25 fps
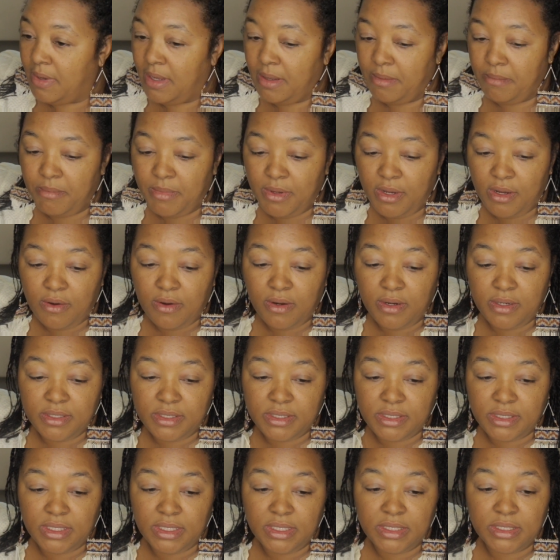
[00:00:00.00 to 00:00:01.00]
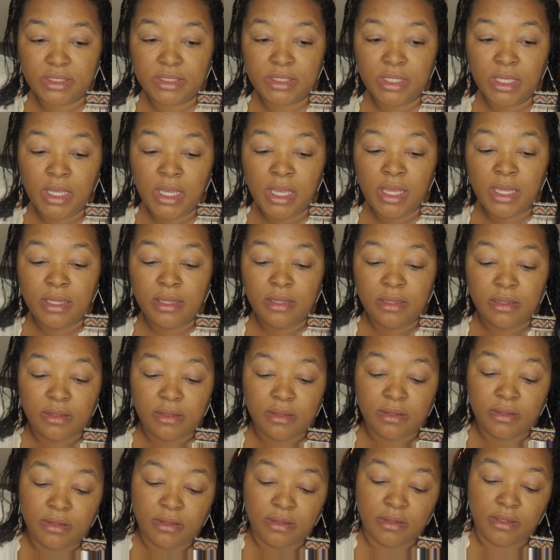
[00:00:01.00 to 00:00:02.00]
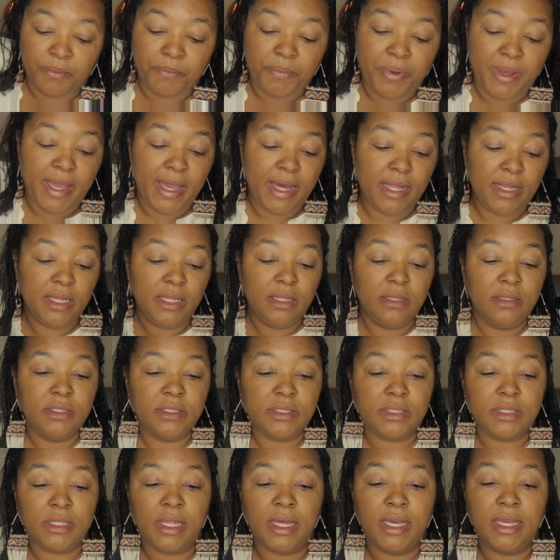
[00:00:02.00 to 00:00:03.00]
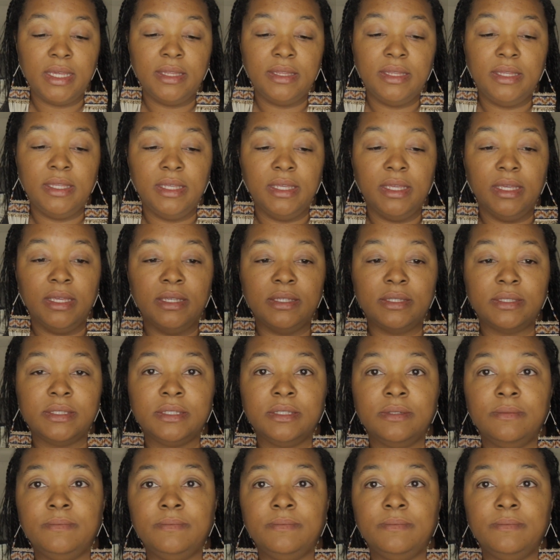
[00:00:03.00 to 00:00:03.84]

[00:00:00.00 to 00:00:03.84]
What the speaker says: my mirror, since the palette looks like this.